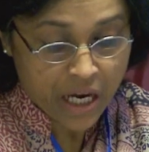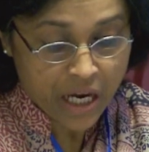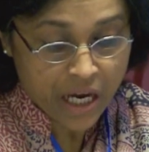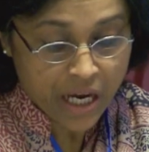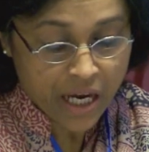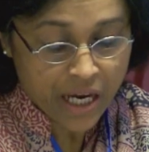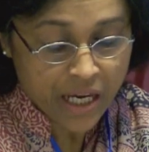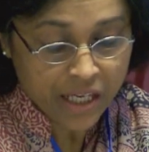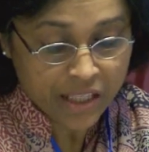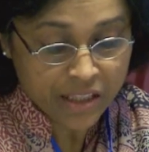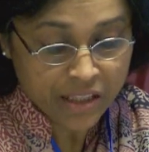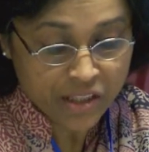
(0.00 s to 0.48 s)

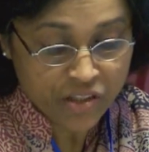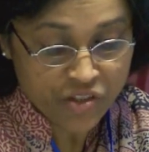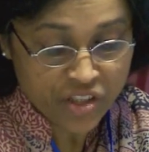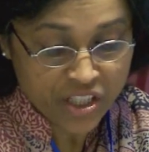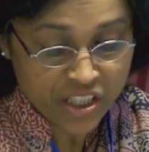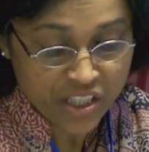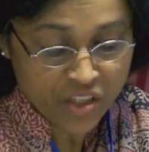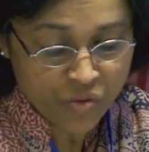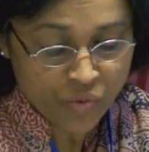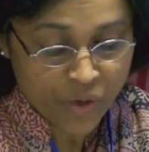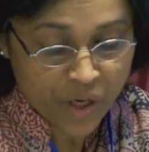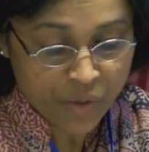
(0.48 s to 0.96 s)
And the
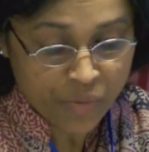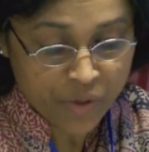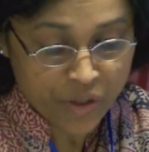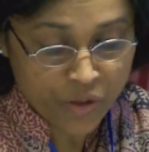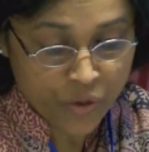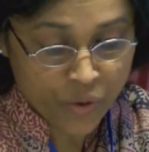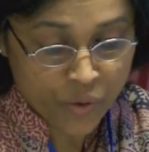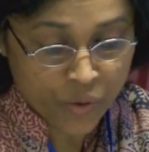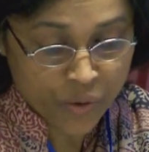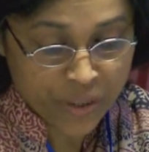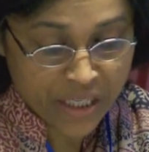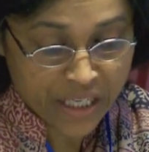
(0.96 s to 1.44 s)
reason why we
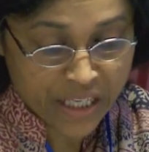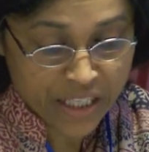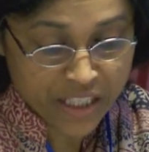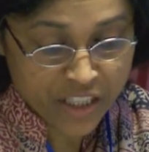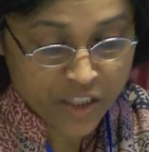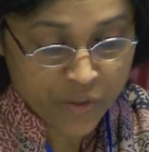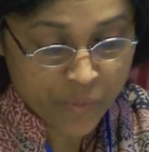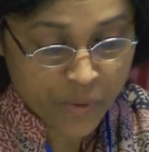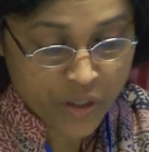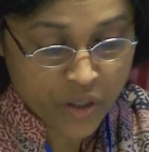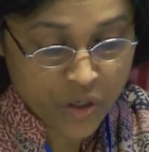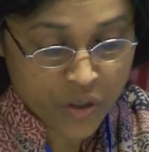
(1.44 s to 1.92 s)
know that
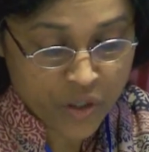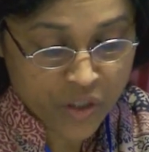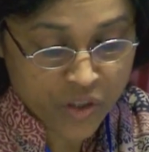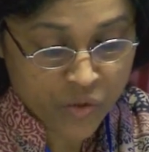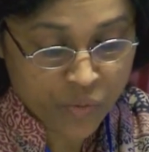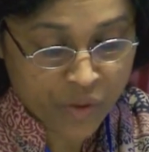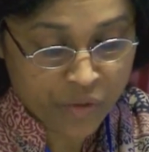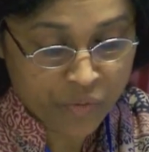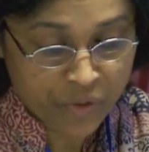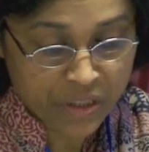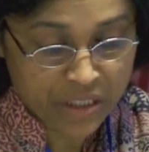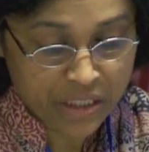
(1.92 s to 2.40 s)
is because
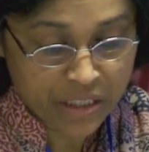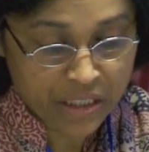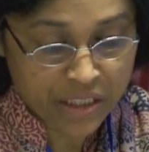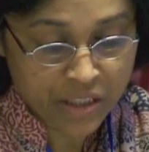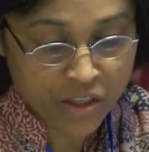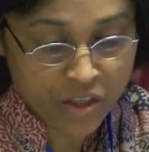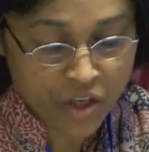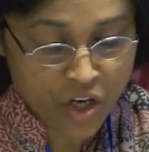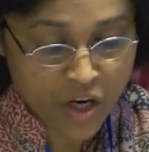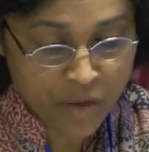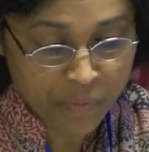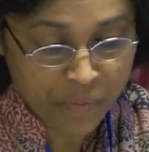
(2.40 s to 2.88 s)
when we
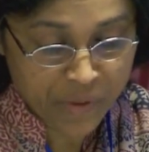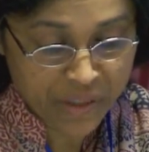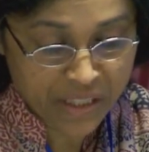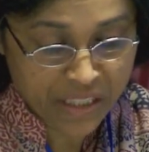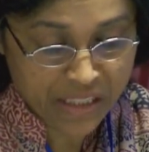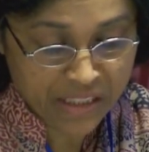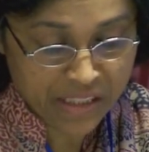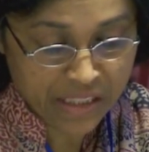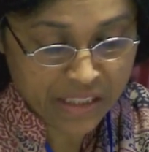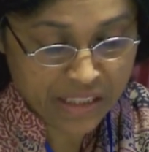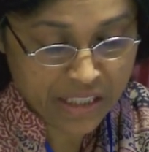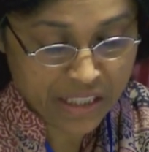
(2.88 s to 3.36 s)
did
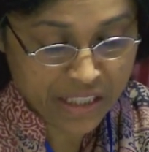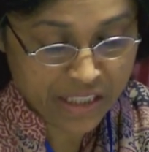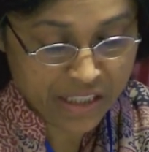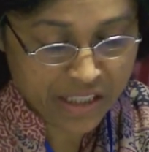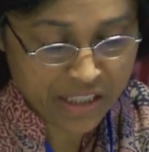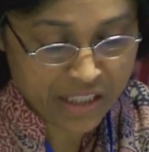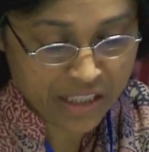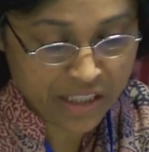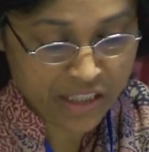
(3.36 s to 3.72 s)
competency tests